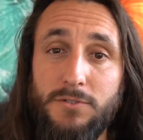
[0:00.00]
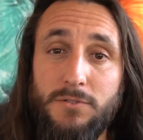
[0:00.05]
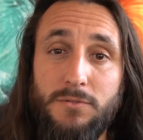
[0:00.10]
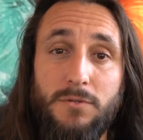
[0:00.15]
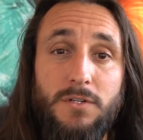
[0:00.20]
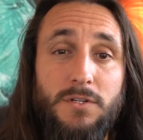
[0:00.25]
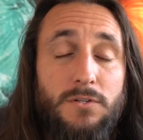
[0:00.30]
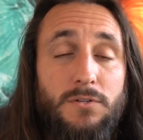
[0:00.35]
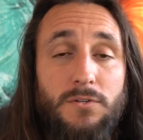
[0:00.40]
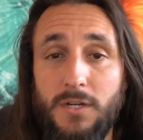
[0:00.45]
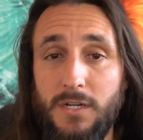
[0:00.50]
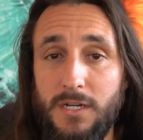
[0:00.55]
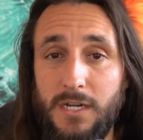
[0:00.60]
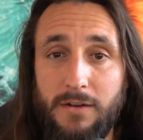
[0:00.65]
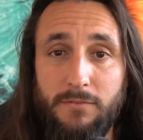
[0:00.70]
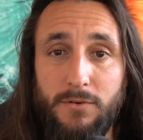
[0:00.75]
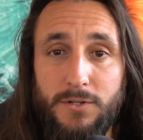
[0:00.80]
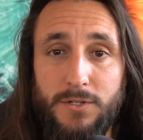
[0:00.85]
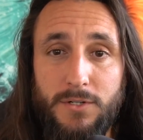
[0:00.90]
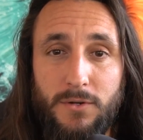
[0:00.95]
do and you could
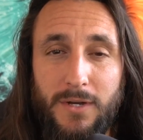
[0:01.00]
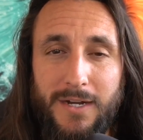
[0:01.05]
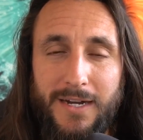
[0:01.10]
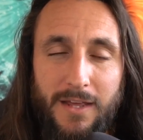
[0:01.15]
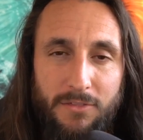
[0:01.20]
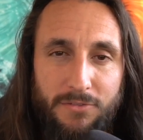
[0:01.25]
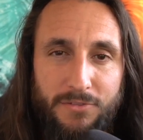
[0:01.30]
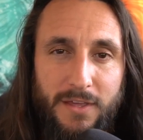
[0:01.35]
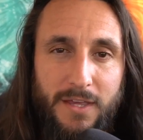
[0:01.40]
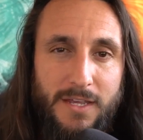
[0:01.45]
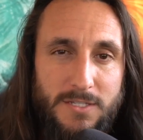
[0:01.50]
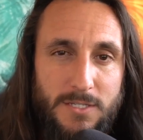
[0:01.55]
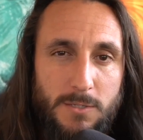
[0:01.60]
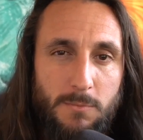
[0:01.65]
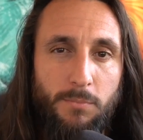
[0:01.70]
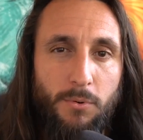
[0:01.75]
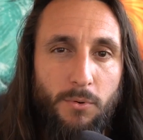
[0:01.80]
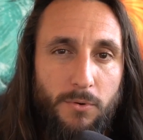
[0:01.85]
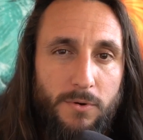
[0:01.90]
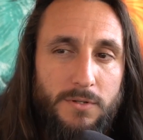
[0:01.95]
never do. And I think it's
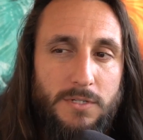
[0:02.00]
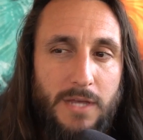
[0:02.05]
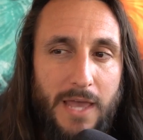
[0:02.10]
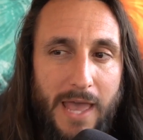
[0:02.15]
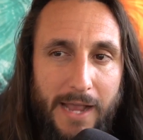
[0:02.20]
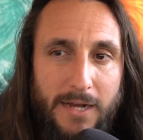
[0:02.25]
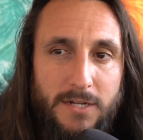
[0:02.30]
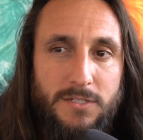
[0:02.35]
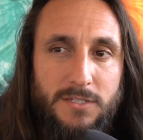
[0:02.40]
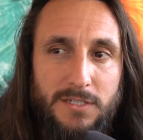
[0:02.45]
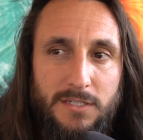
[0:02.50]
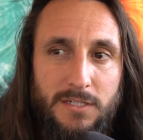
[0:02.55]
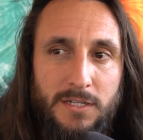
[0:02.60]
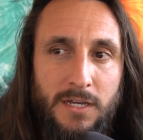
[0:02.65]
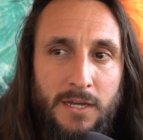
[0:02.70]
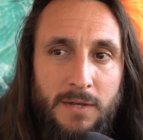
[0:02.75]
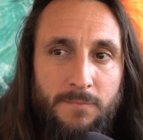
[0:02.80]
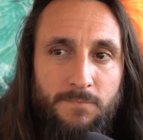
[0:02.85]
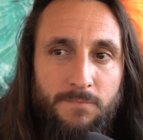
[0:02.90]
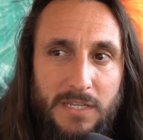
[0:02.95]
important to actually
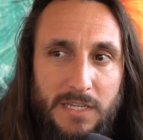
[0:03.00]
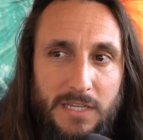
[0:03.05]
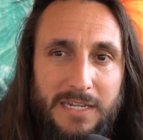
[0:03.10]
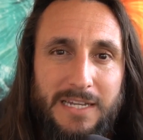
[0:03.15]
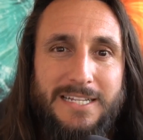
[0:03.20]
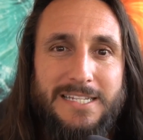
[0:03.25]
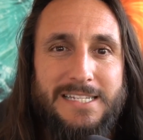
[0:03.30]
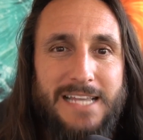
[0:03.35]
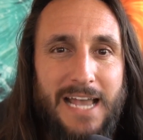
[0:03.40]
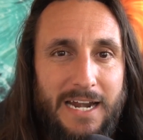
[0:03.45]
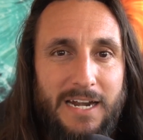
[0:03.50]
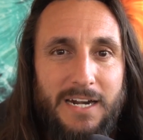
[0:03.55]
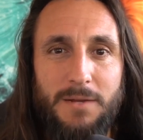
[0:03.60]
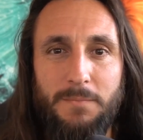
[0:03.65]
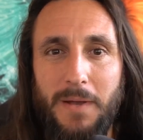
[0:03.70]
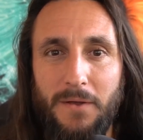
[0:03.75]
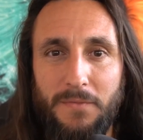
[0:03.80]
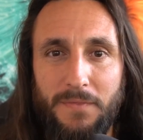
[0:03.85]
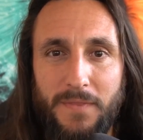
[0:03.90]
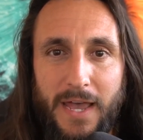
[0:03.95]
get excited
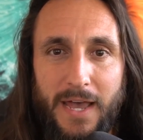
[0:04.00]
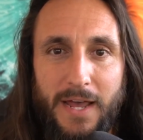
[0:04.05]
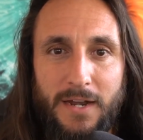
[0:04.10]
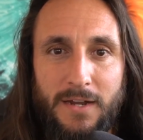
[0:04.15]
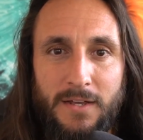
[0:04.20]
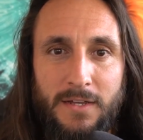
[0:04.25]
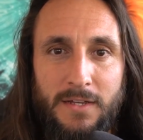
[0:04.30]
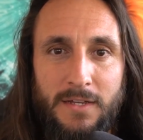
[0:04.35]
about that.